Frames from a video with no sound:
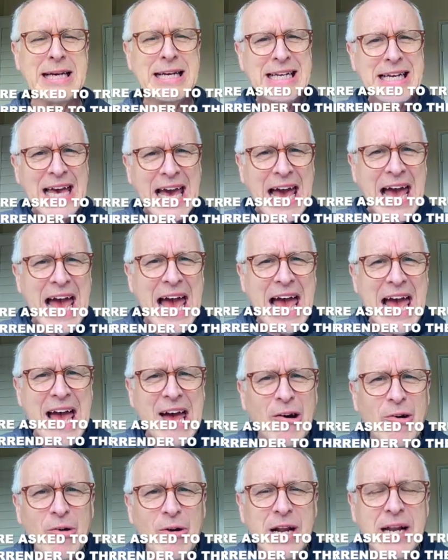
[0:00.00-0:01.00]

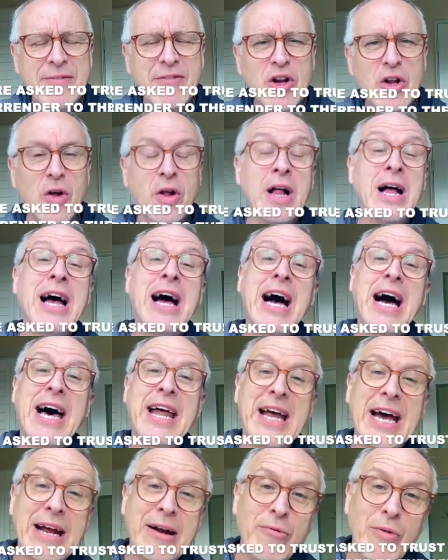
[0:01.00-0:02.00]
Get rid of it all.
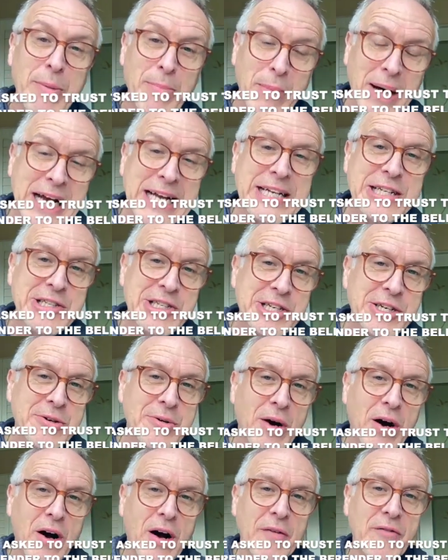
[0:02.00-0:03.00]
And I remind
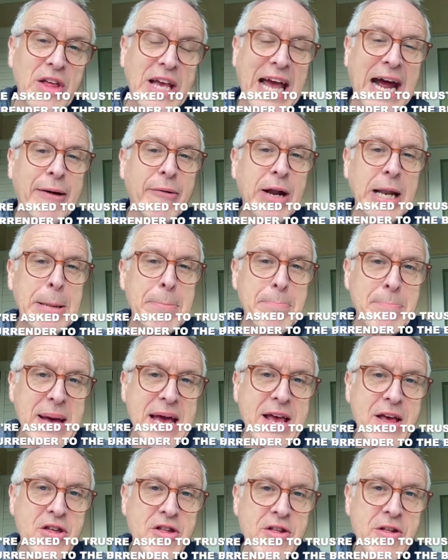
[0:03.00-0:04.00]
you of the Carolyn
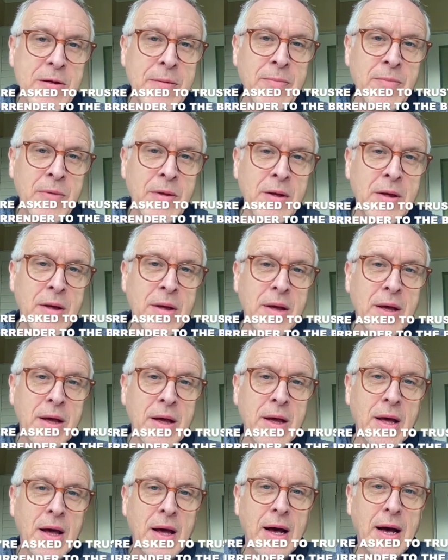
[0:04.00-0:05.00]
Mace
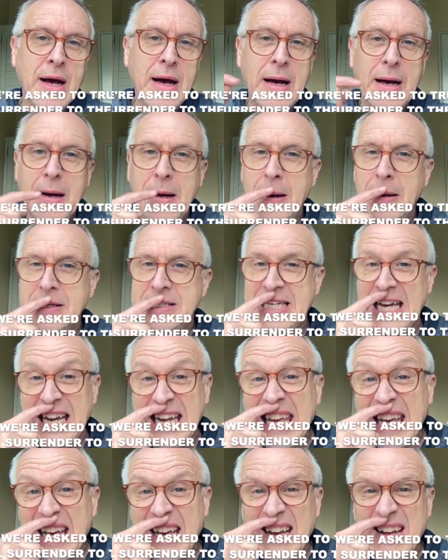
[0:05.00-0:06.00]

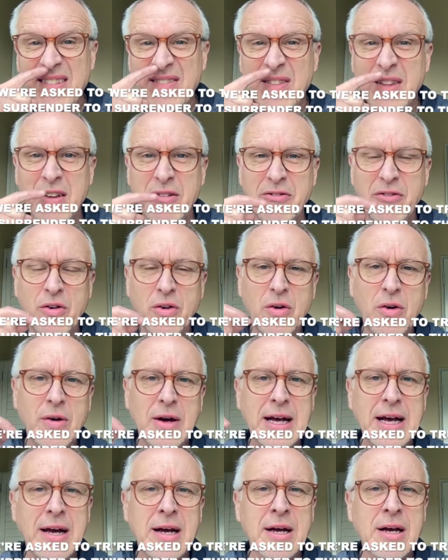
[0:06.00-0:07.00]
technique
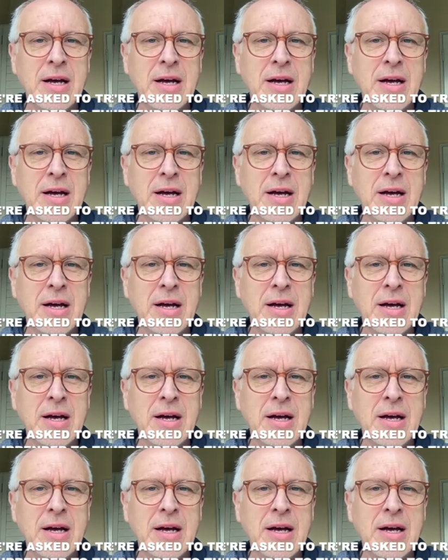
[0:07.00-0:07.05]
for